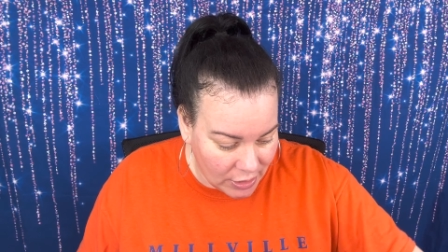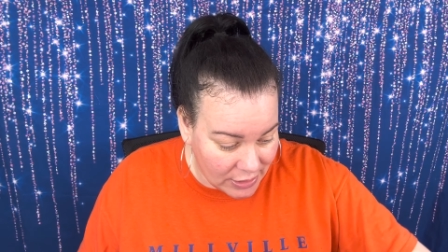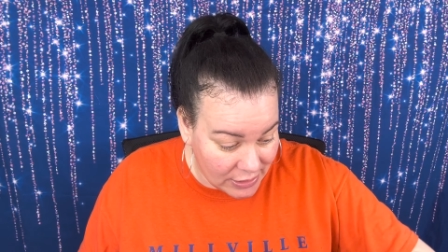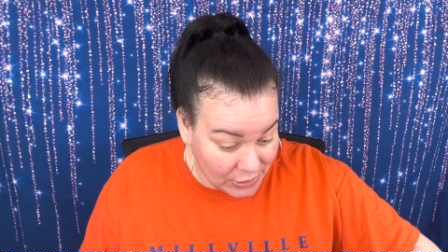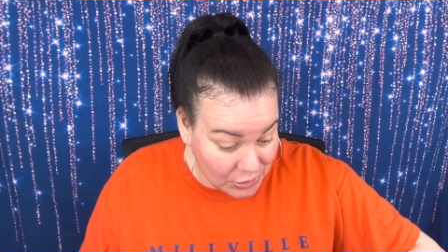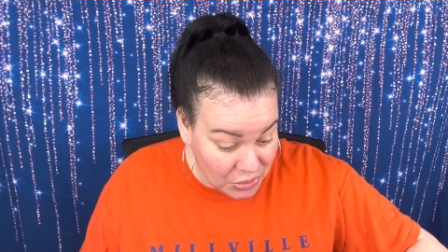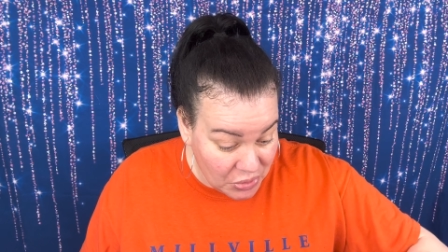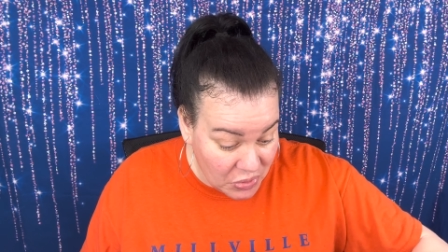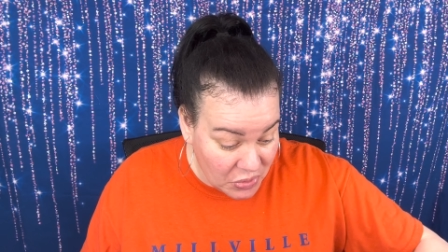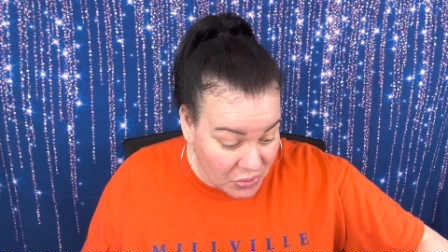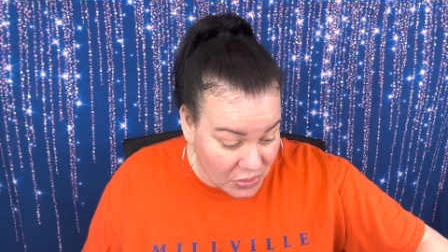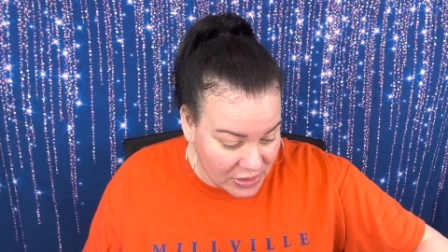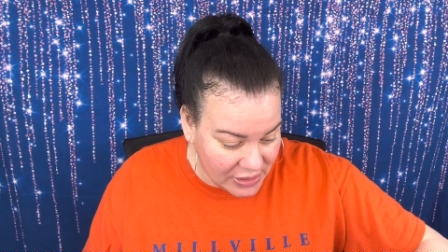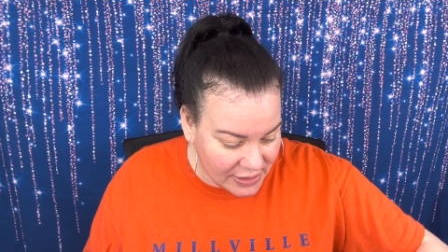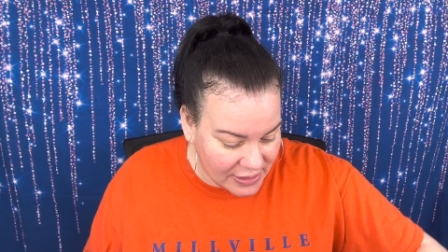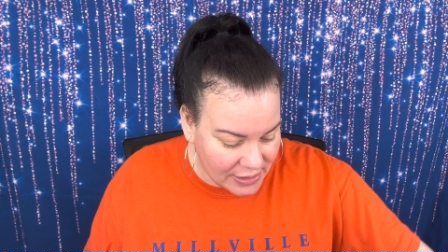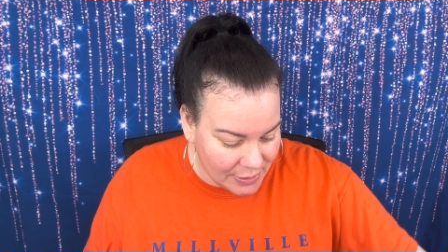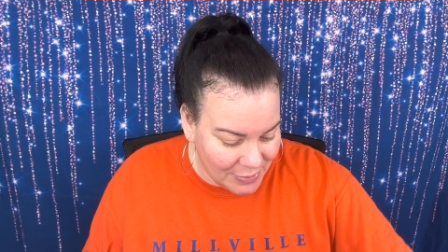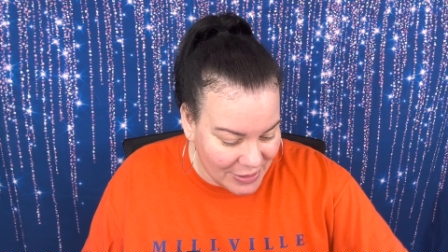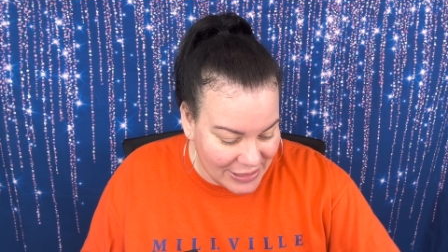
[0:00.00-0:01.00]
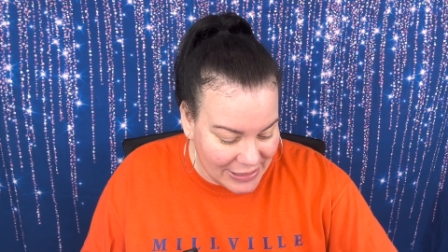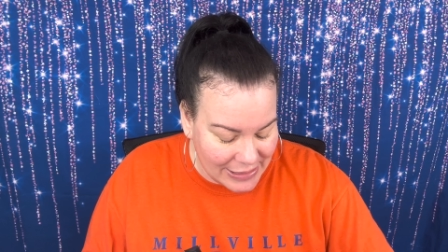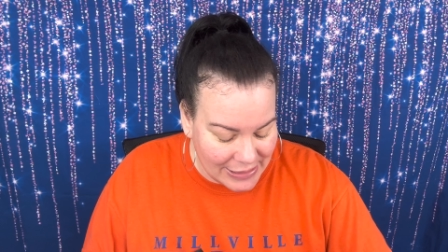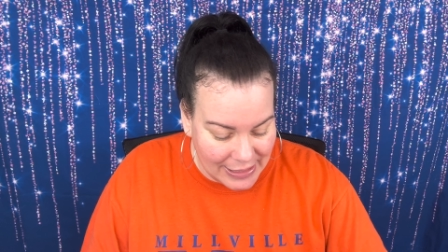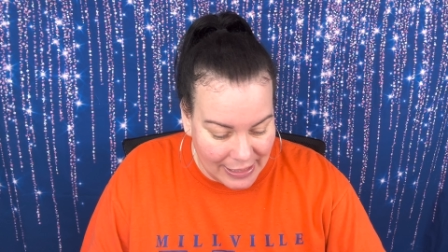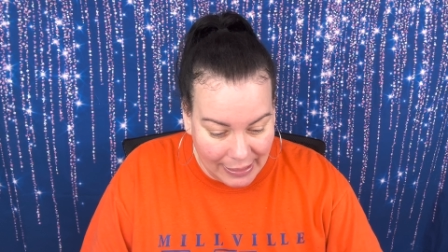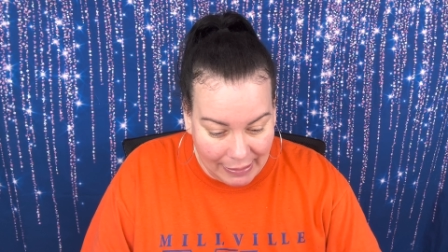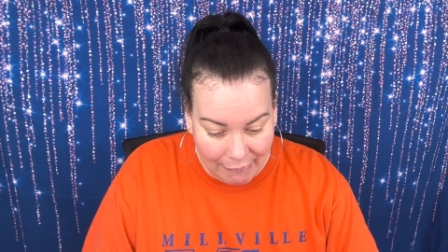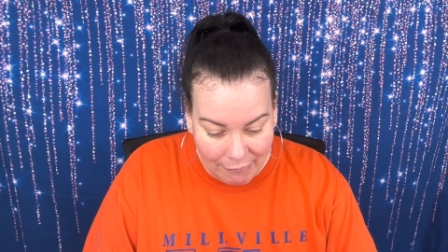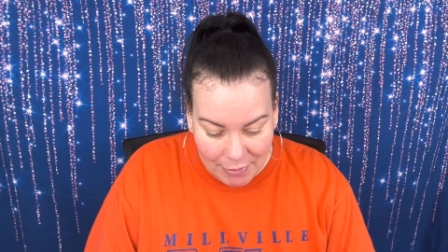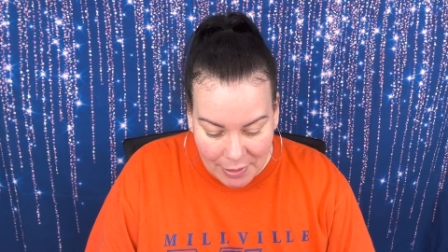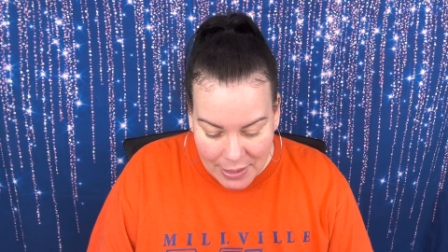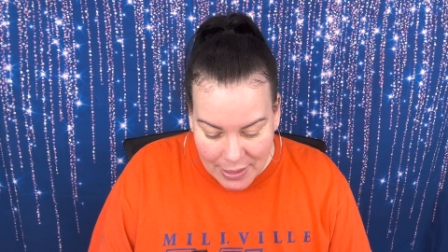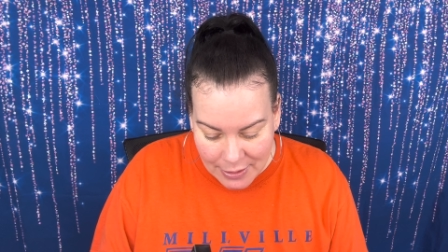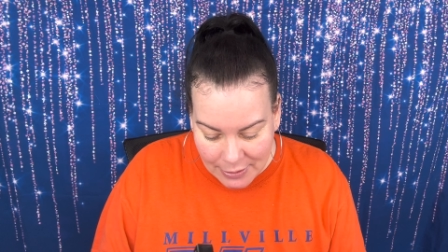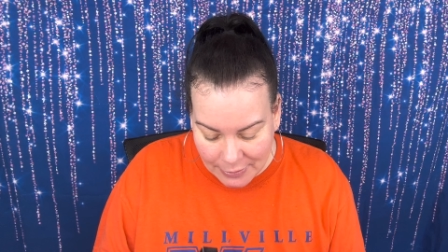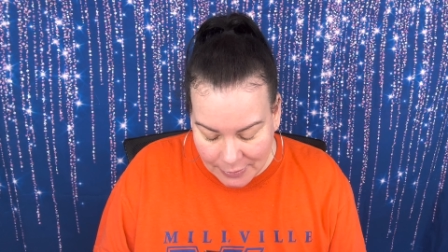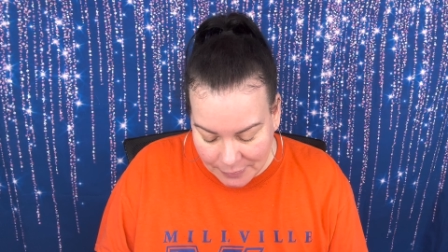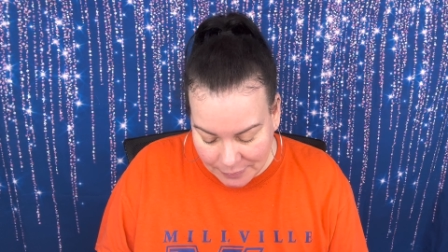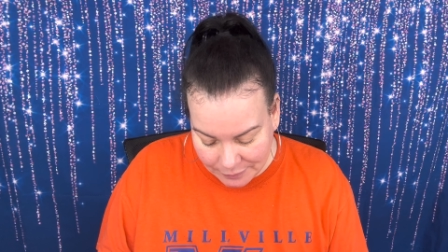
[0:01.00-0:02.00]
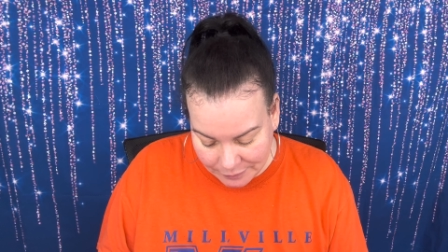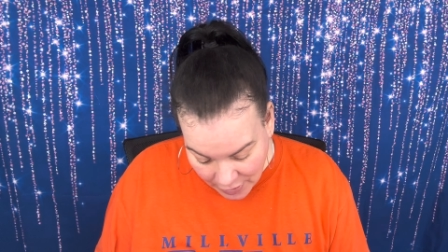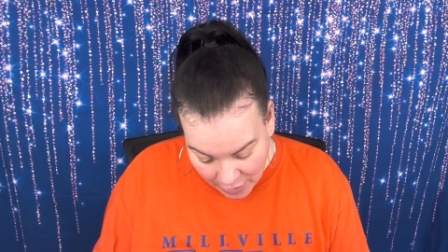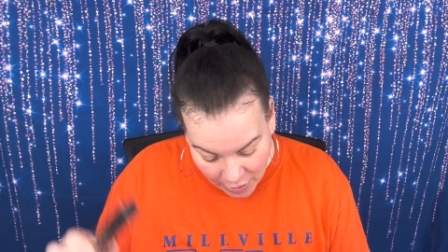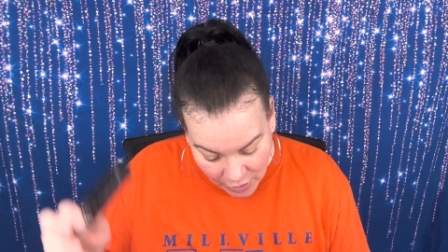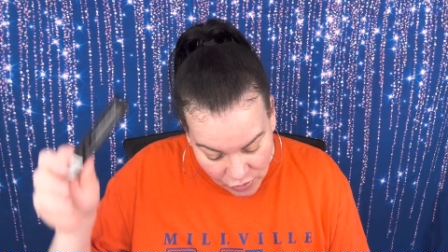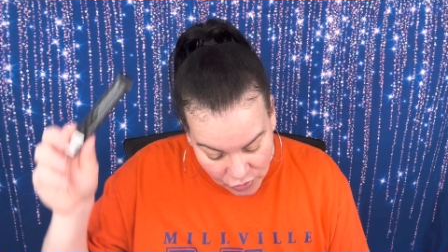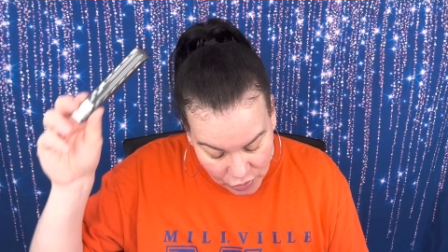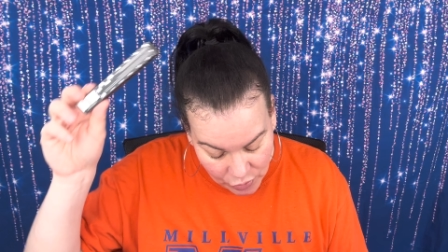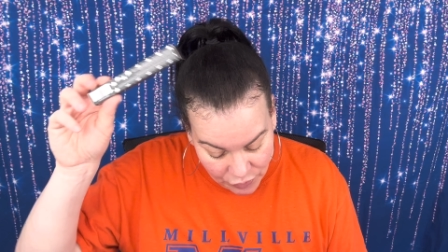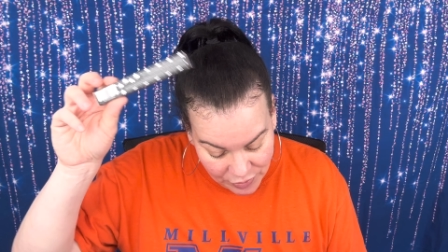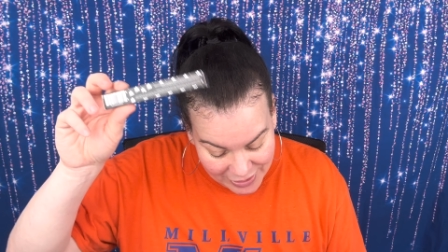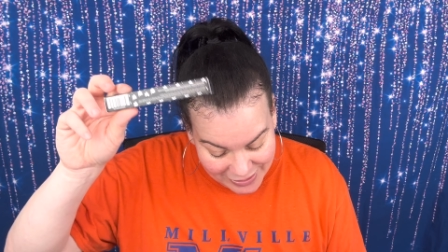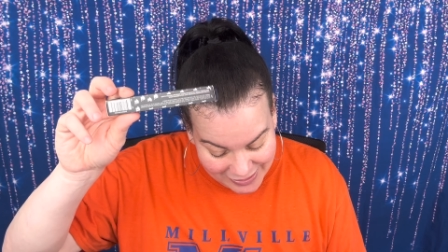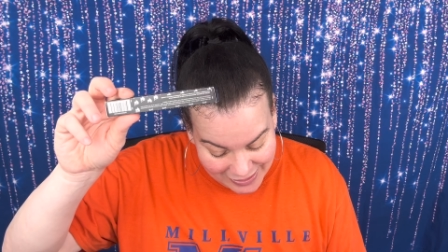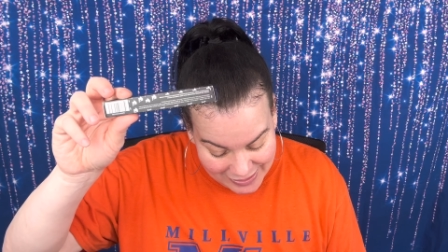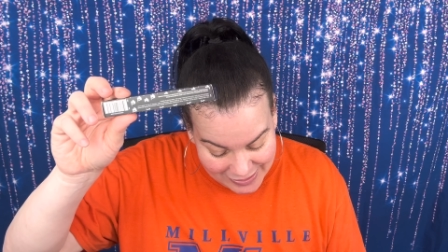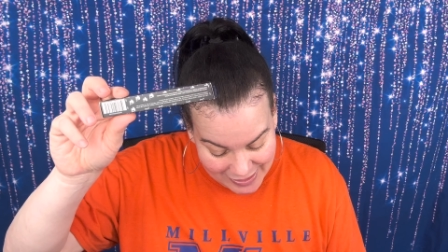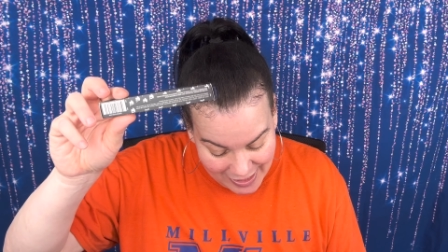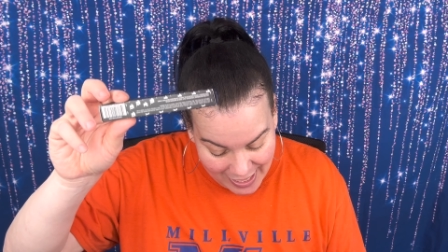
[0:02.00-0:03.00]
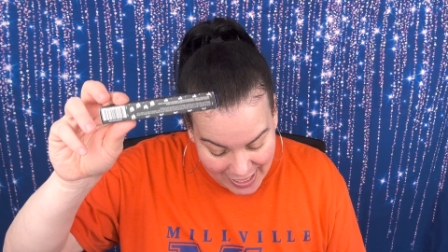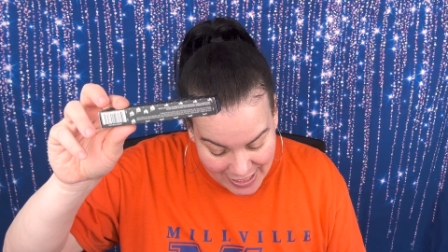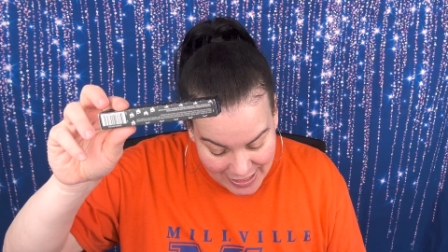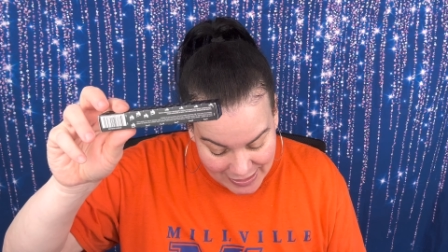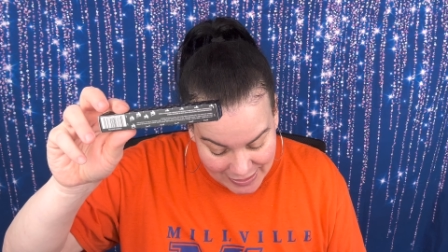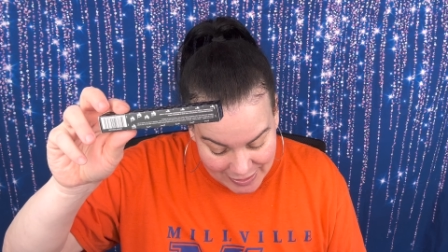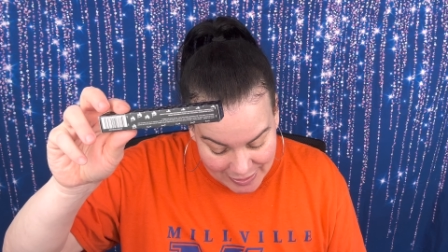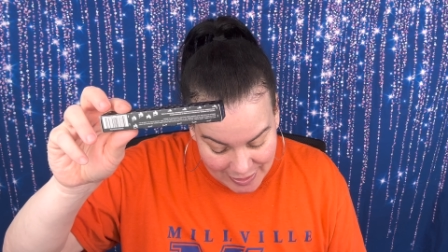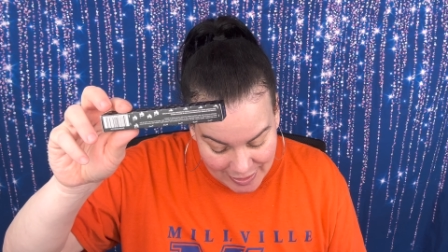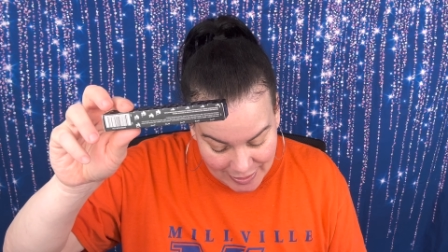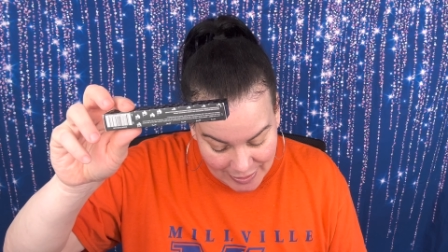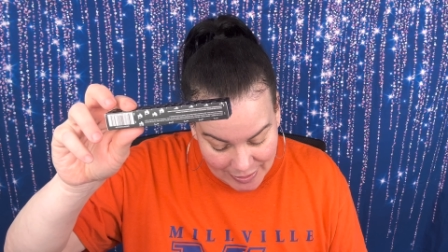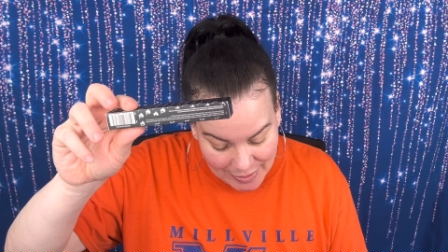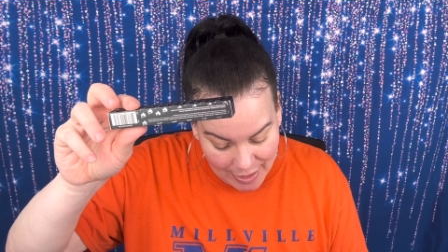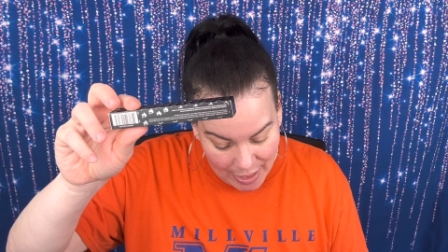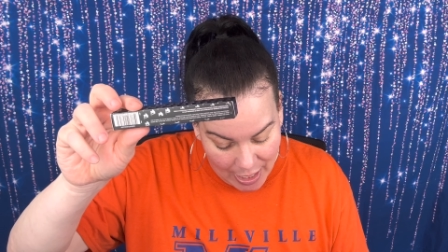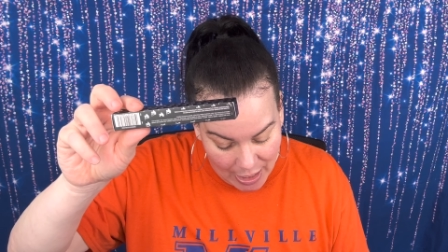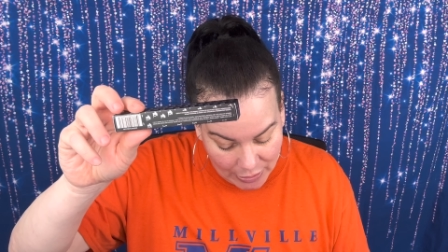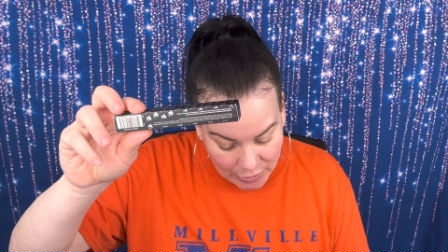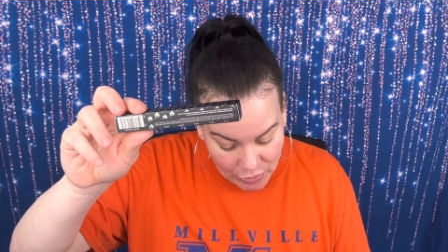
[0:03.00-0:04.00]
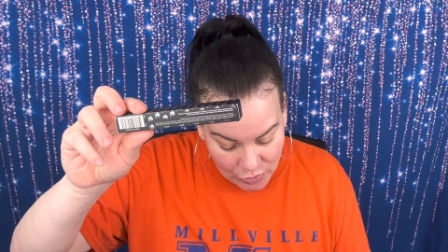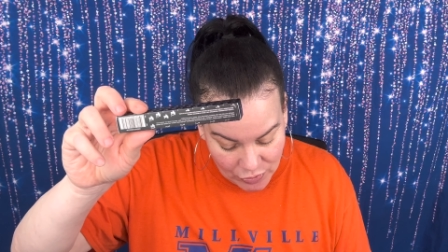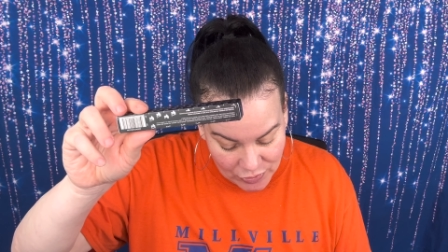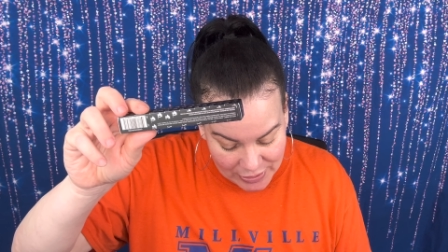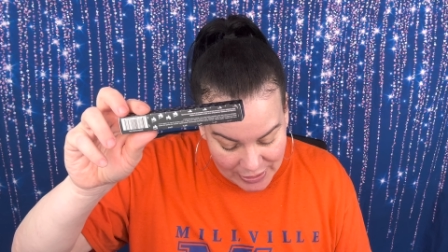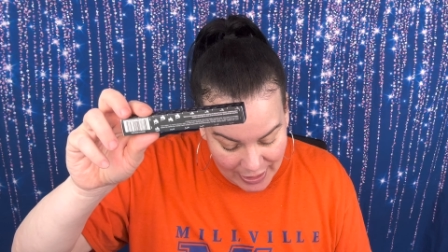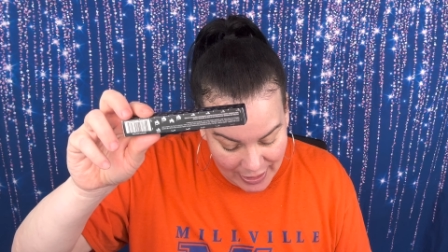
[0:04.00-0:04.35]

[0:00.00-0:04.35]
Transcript: So, ooh, is this a mascara? All right, so this is $18,